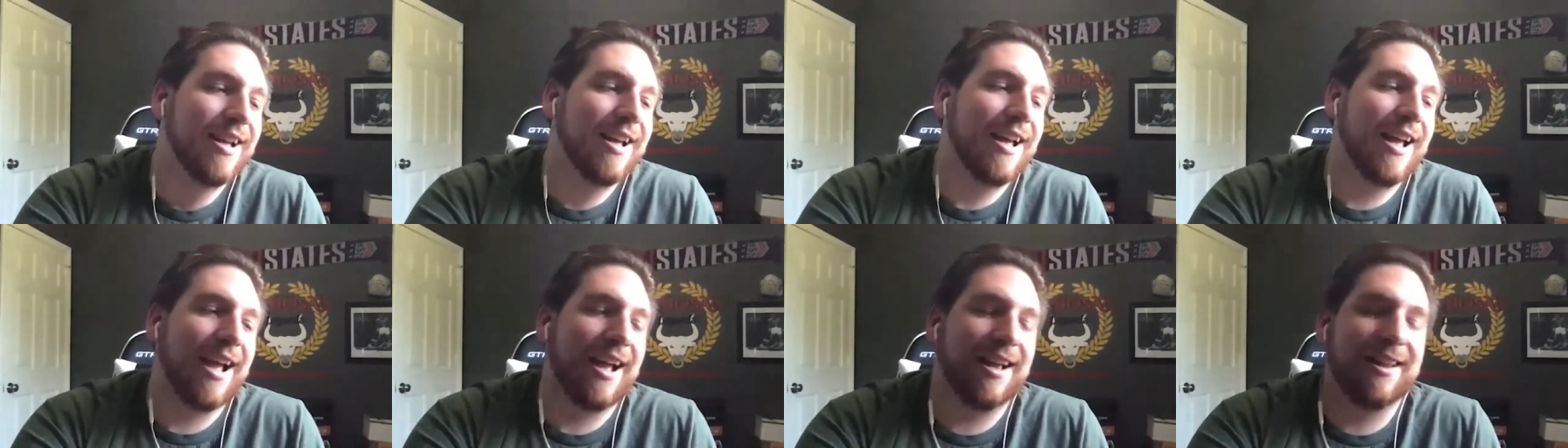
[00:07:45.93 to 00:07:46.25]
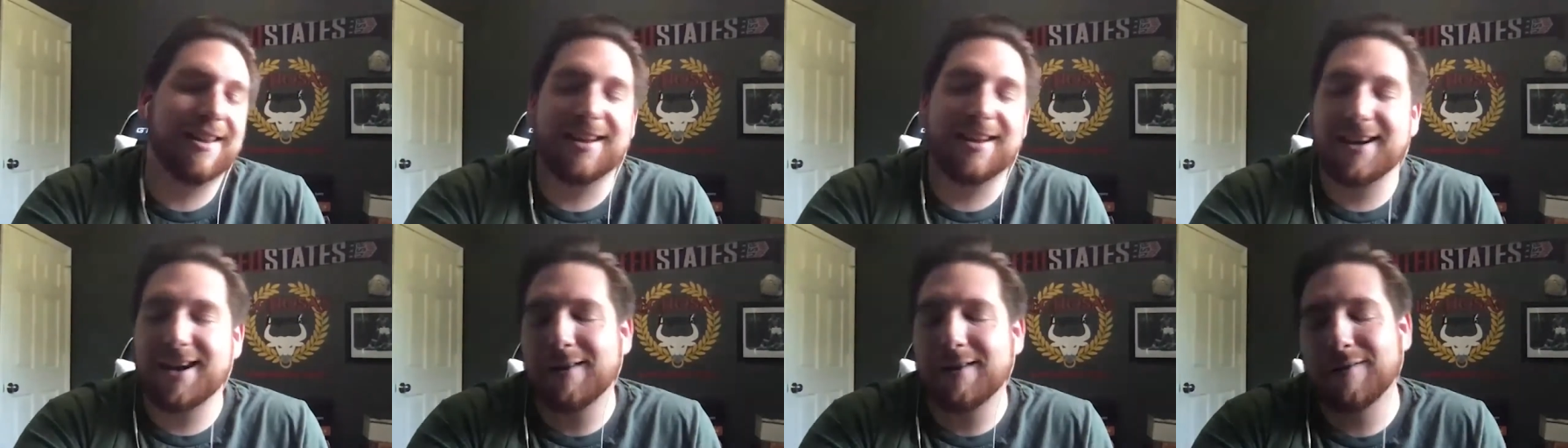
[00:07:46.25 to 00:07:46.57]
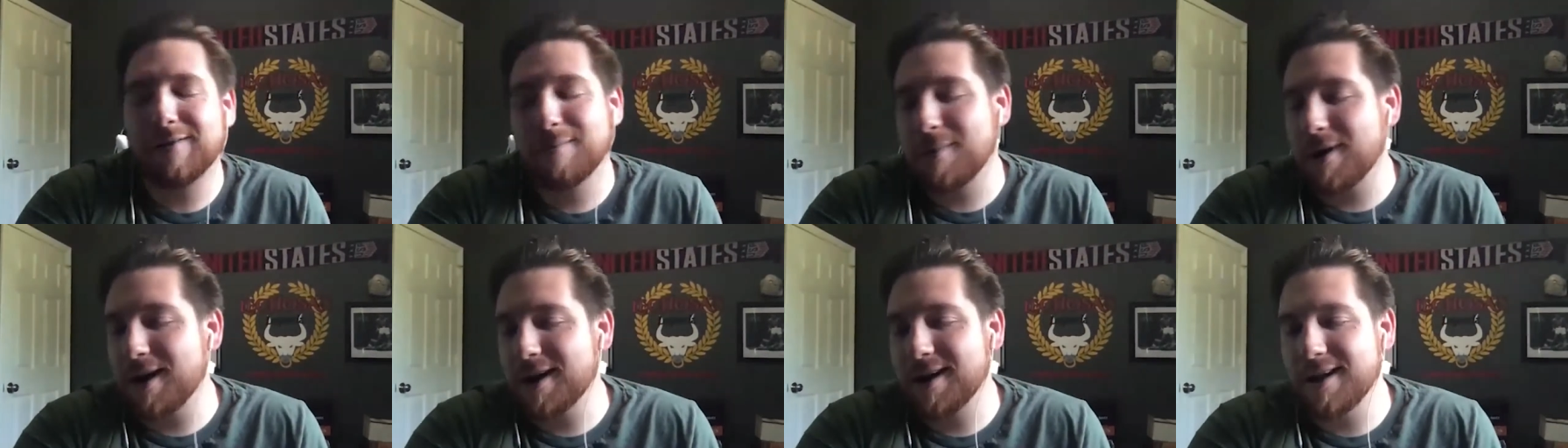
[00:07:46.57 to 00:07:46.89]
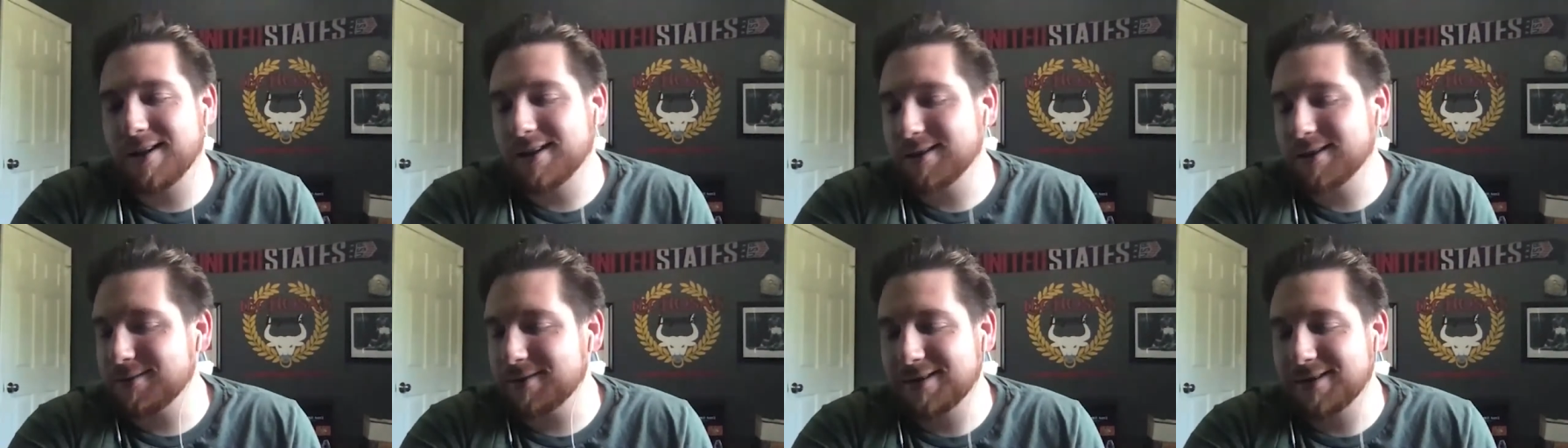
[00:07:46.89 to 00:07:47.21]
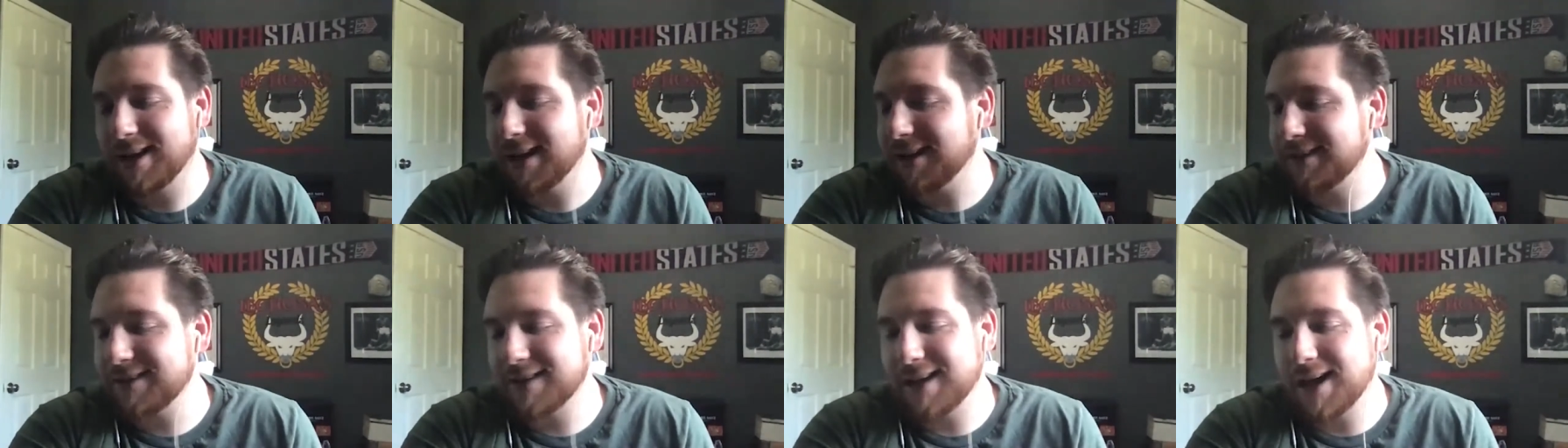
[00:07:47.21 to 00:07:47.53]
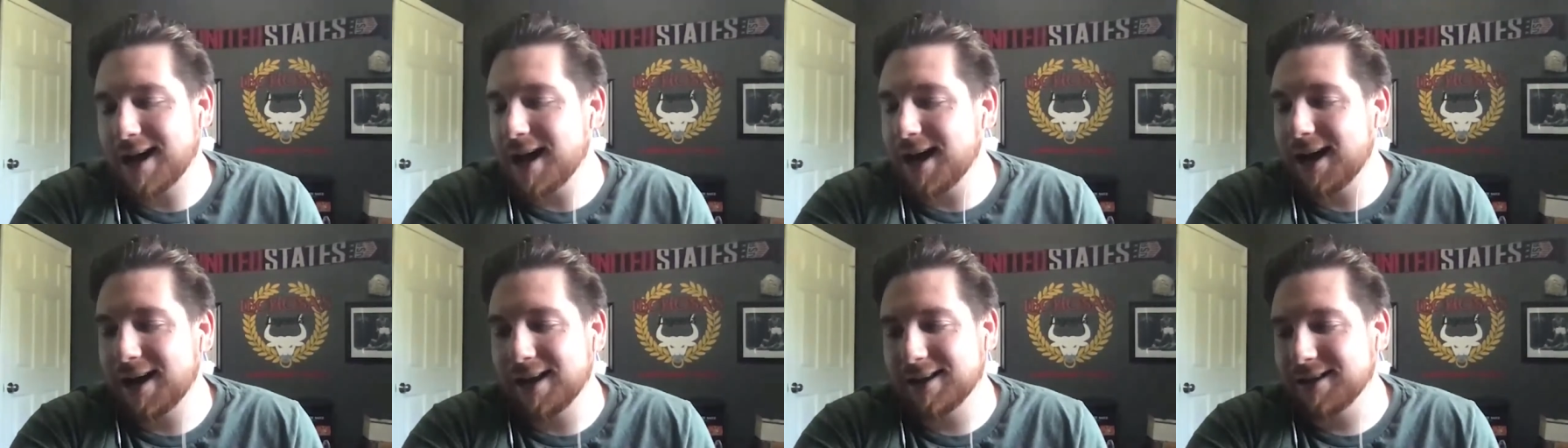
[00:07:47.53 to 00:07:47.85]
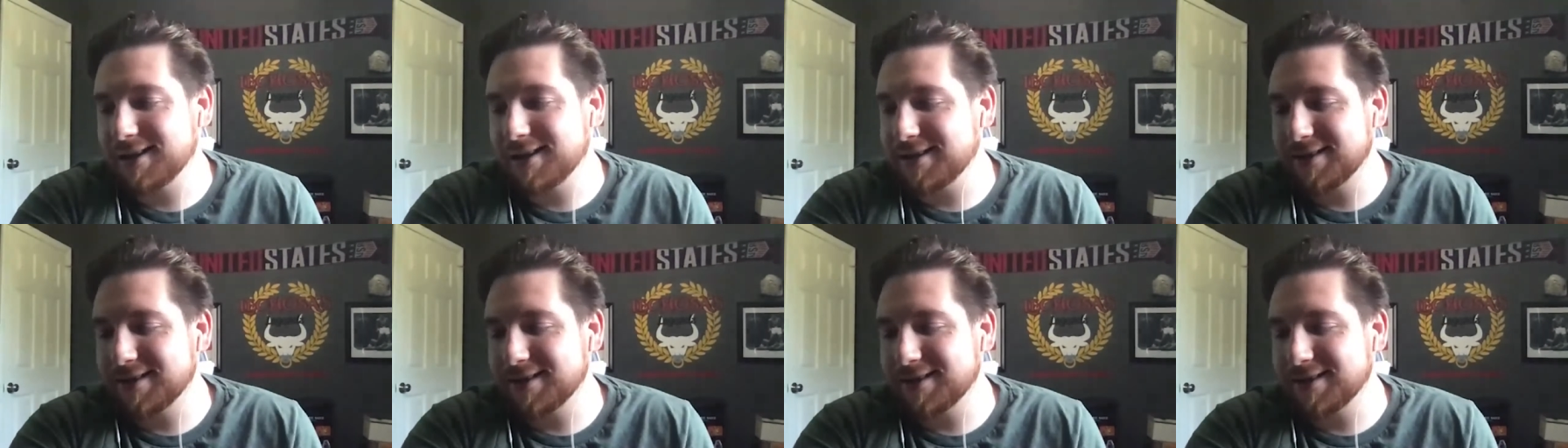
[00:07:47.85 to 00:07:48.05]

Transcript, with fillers: and then everybody else was like nah this is